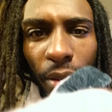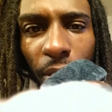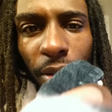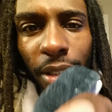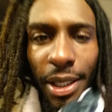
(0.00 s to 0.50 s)

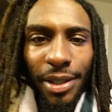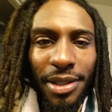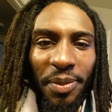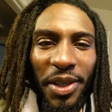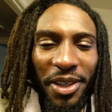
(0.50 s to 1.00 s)
A little
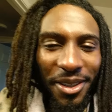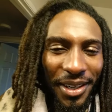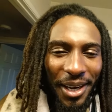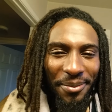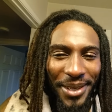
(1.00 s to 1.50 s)
tedious depending
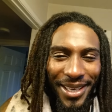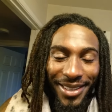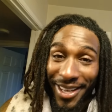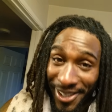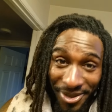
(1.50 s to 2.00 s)
on how
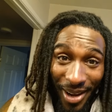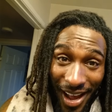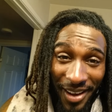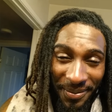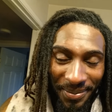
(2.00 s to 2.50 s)
many locks you
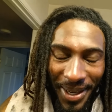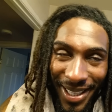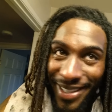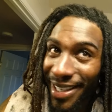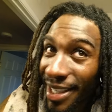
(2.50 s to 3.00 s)
have,
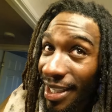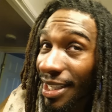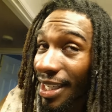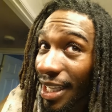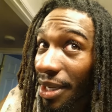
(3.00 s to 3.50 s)
but
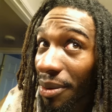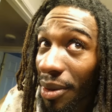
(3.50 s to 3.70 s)
it